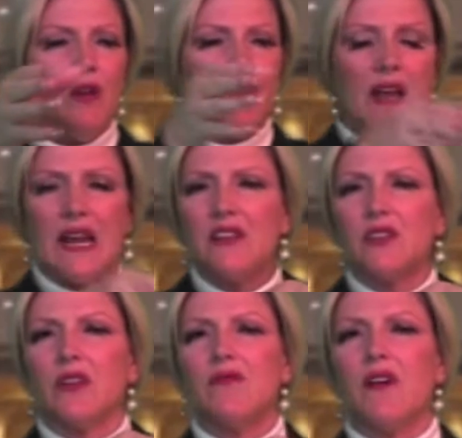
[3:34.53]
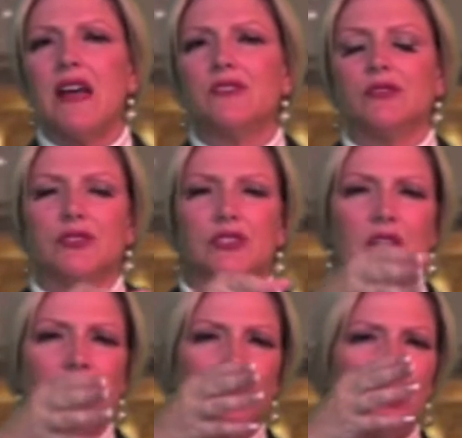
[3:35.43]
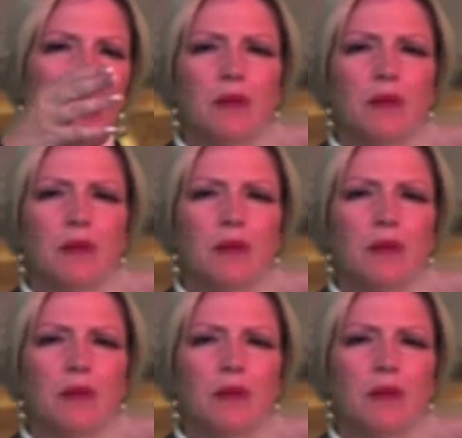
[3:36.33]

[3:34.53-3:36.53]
financial advisors and those